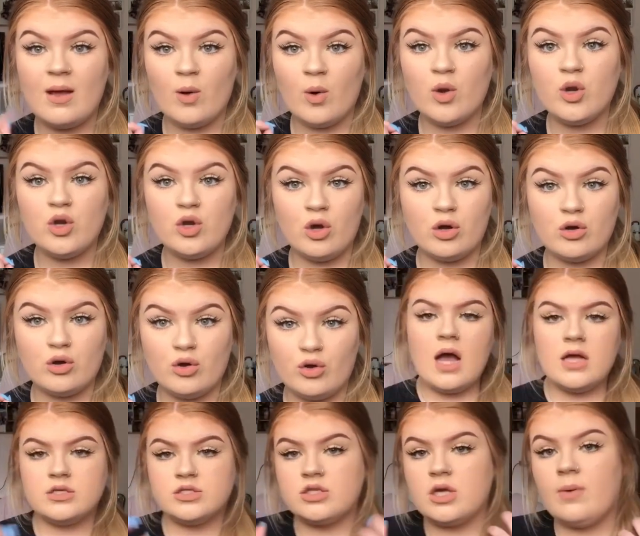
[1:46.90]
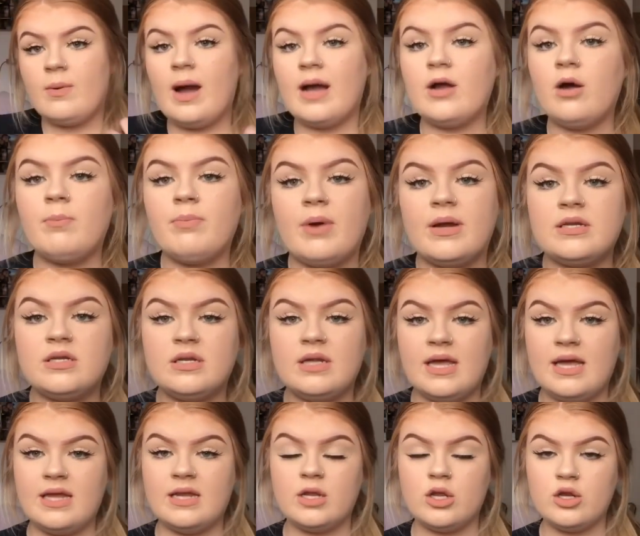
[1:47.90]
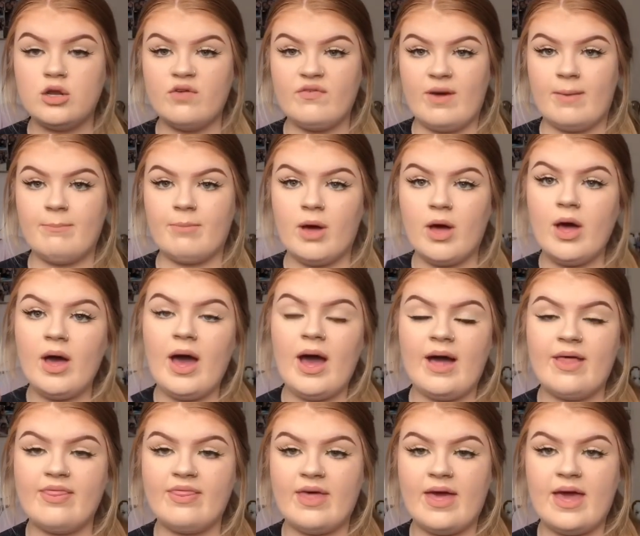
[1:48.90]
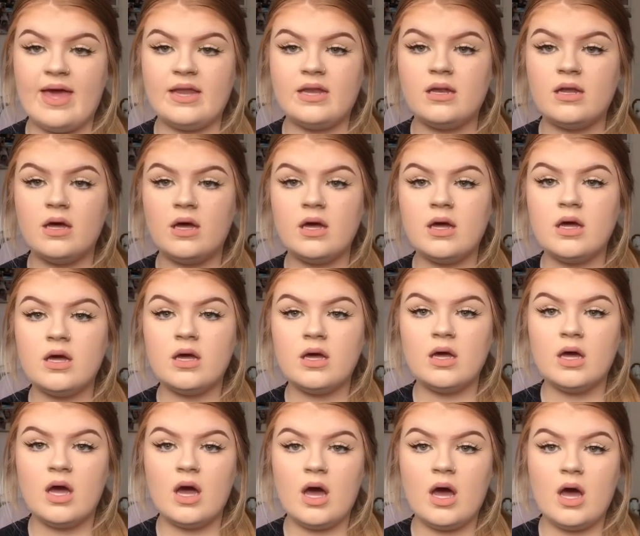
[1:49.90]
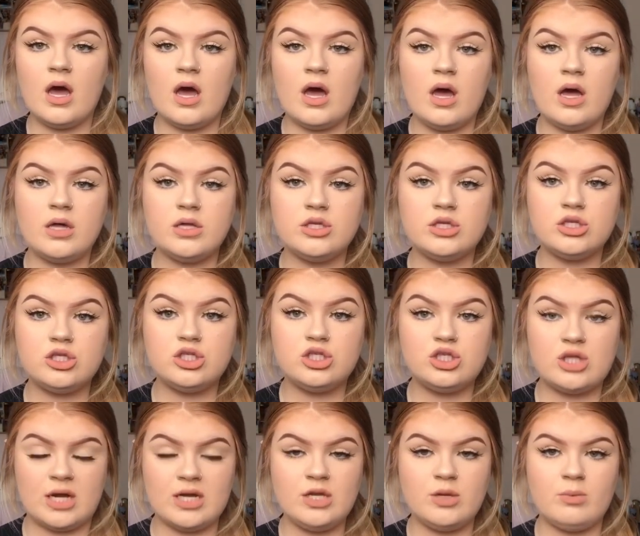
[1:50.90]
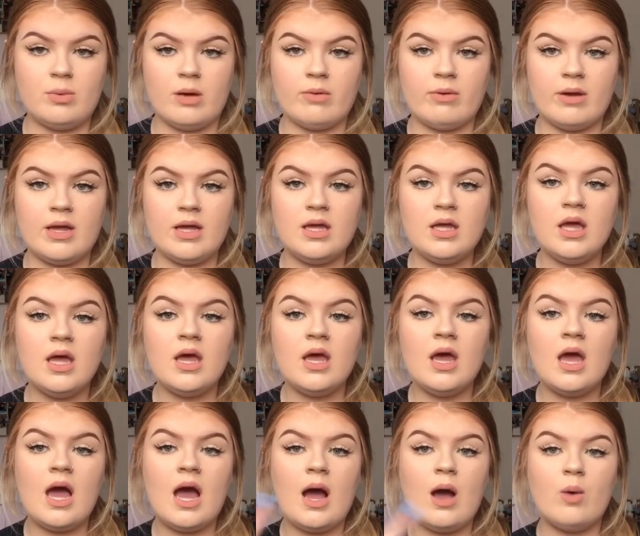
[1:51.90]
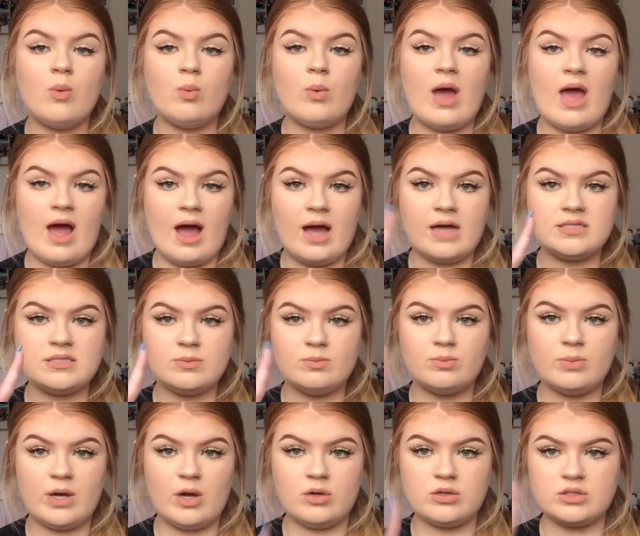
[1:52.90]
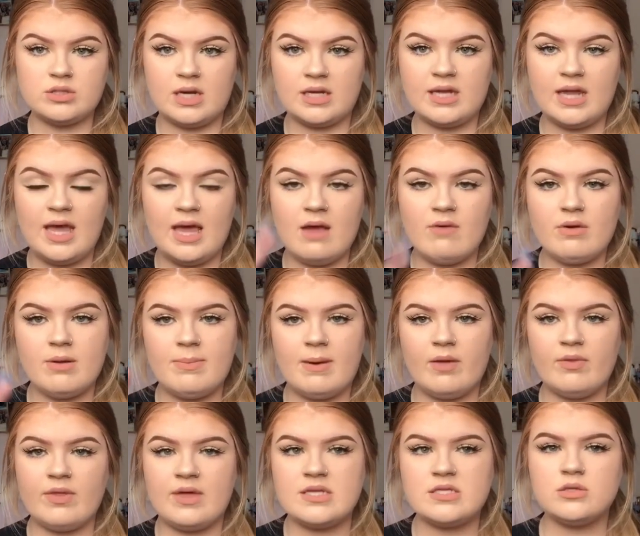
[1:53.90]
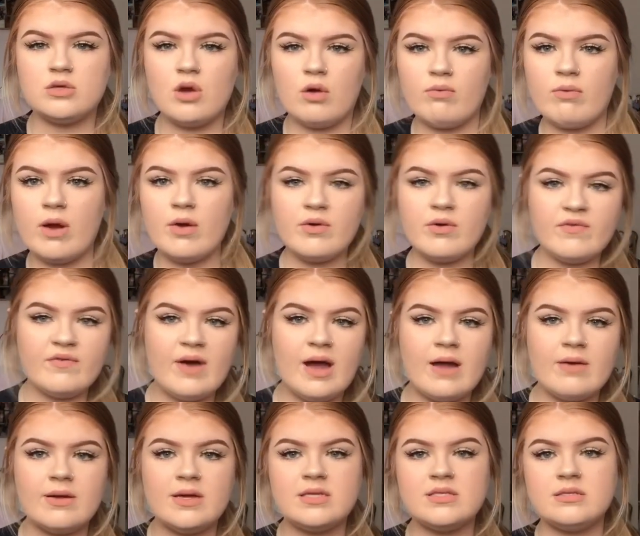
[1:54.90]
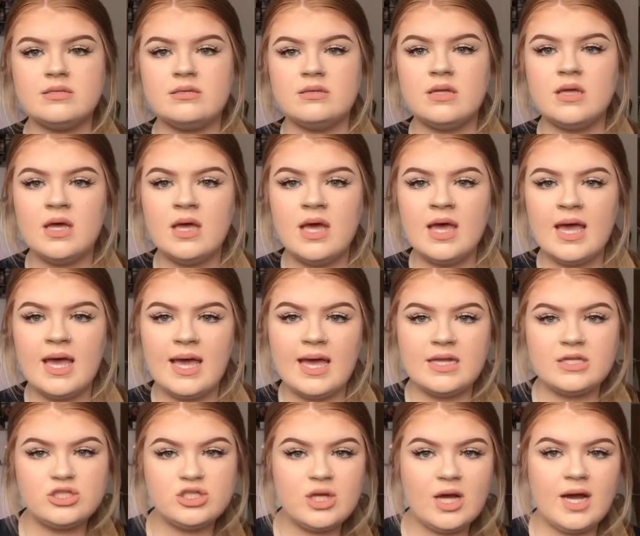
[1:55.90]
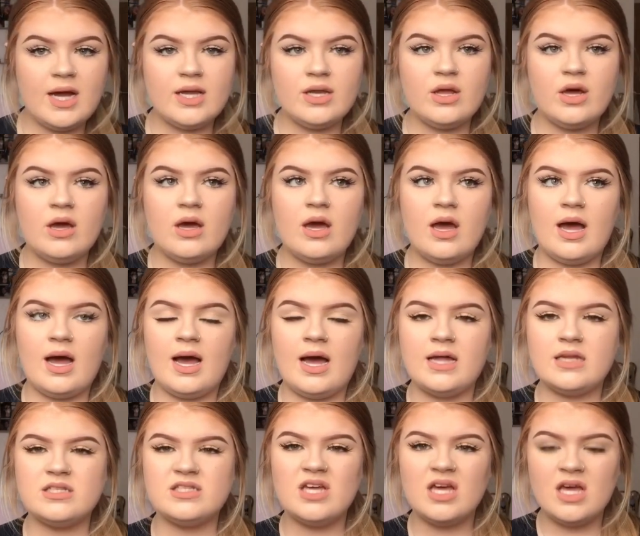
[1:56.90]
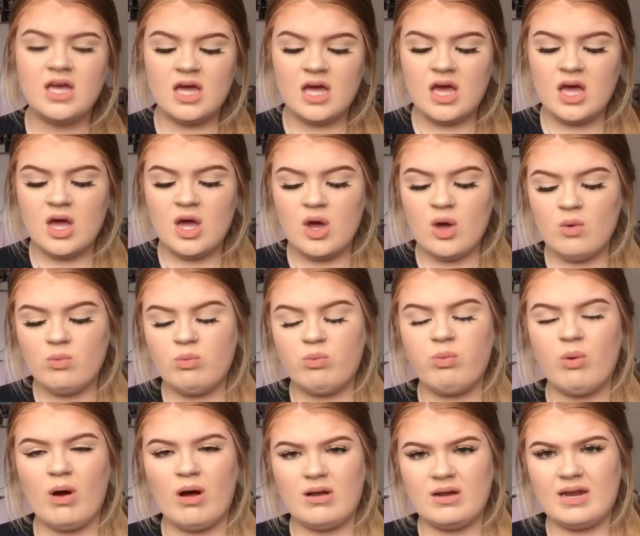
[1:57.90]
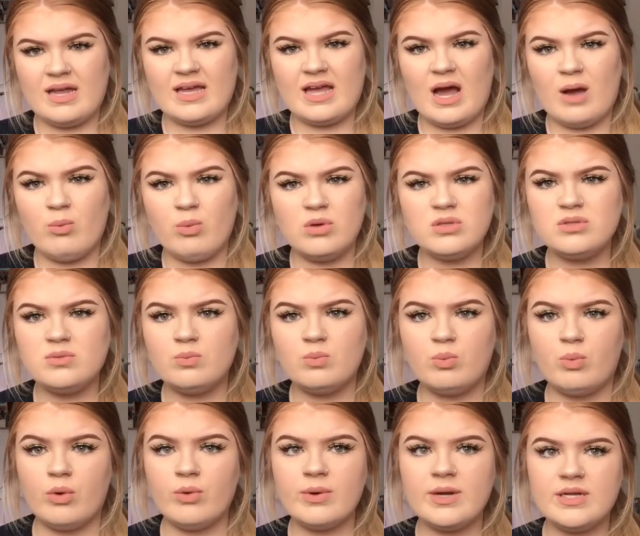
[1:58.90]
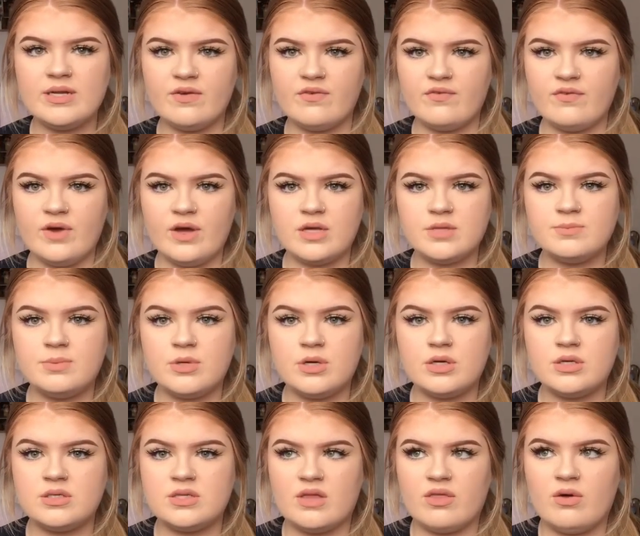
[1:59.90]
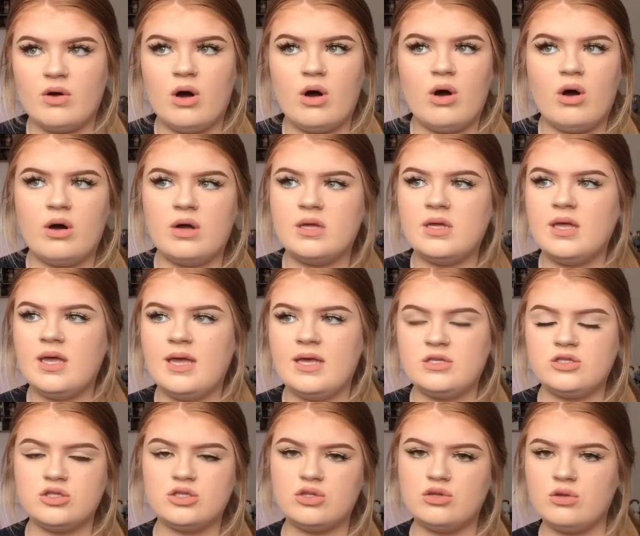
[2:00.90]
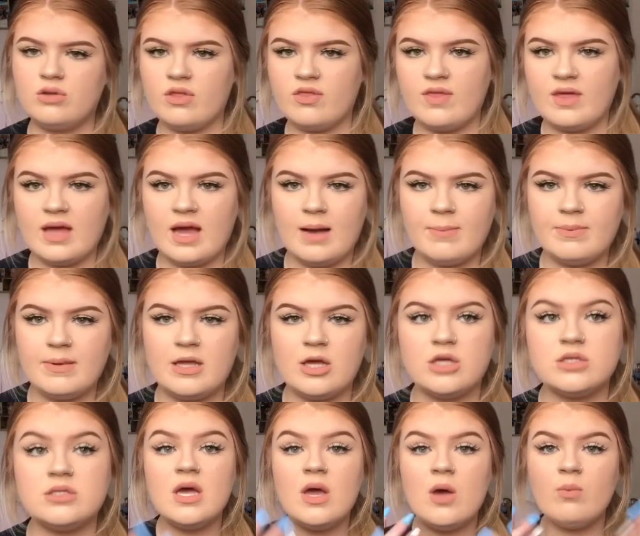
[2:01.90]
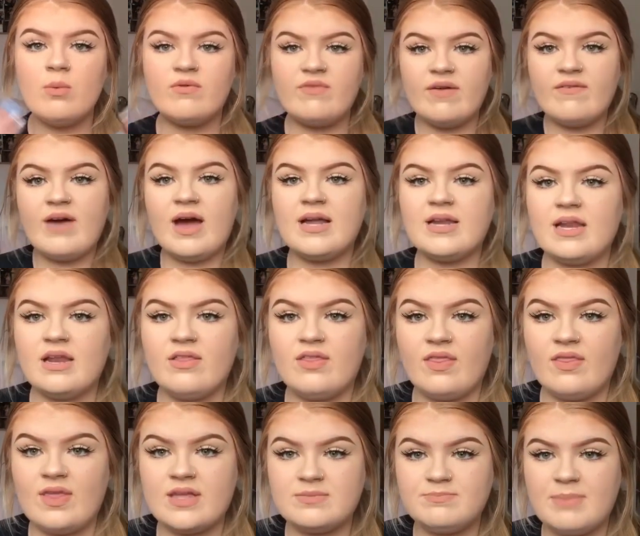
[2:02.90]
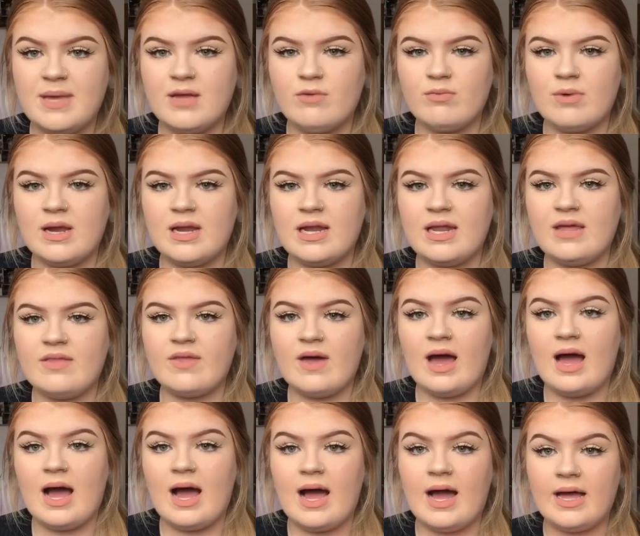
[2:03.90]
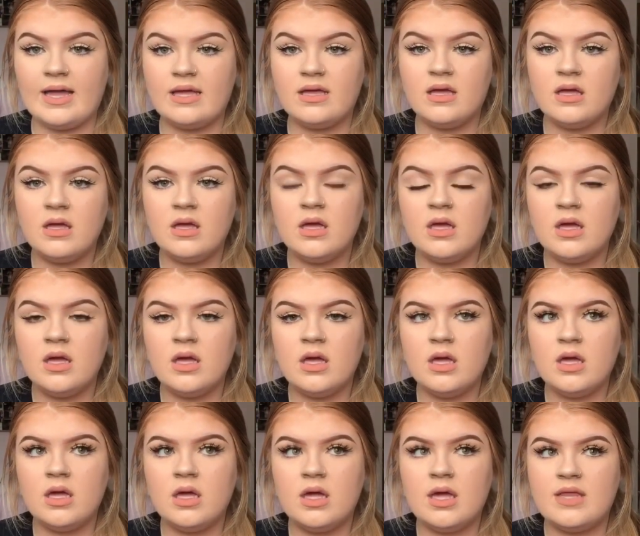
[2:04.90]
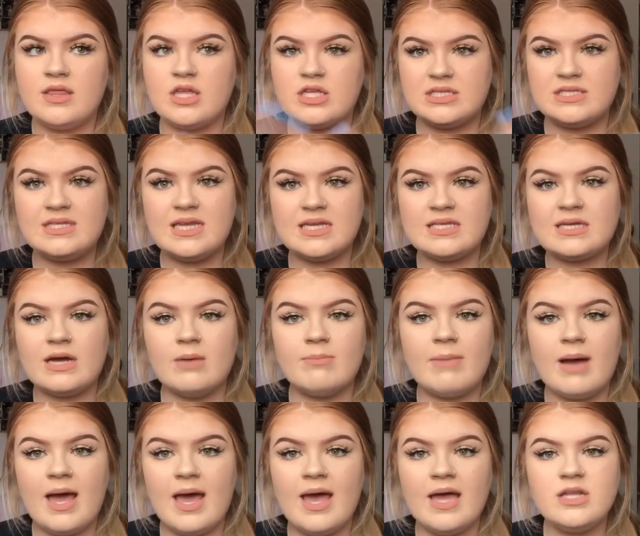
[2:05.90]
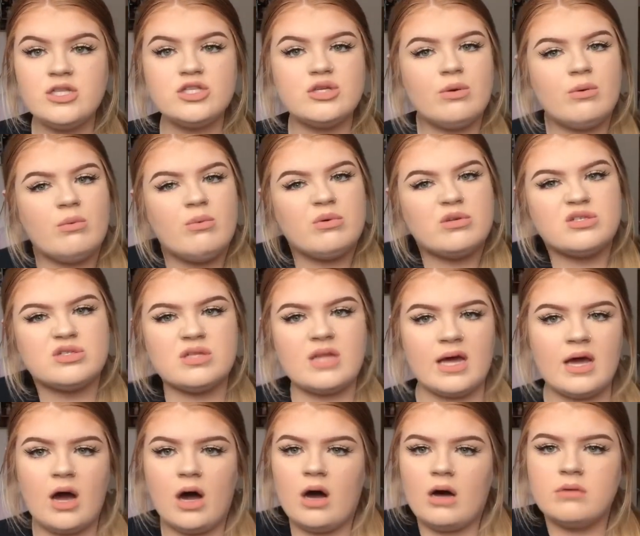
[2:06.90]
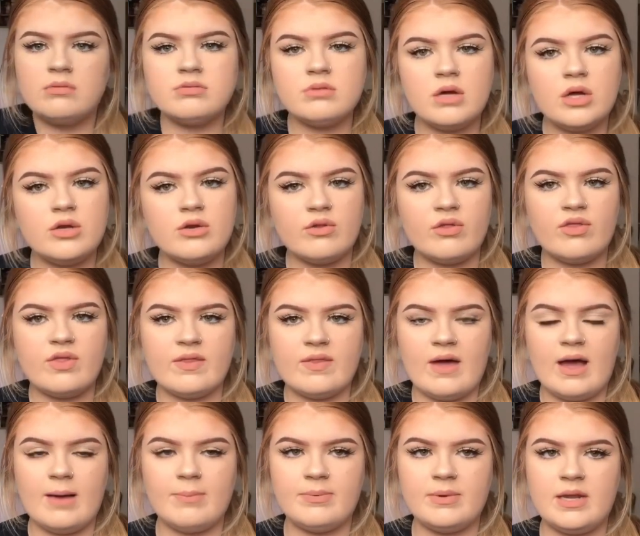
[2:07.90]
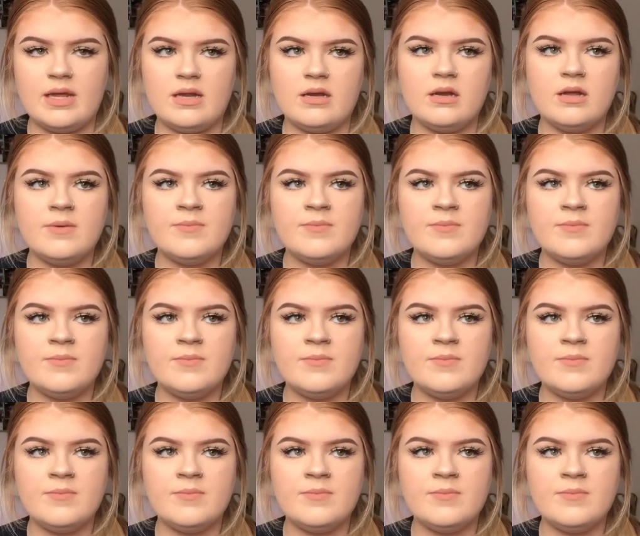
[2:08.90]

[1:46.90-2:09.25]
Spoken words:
Not good. So I got pregnant in November, and then January, we all started hearing about this coronavirus in China, and I wasn't worried at first because I thought, oh, it's just another thing happening, because we've never had anything this big really that sticks out in my head, so we're just like, oh, another thing that's happening.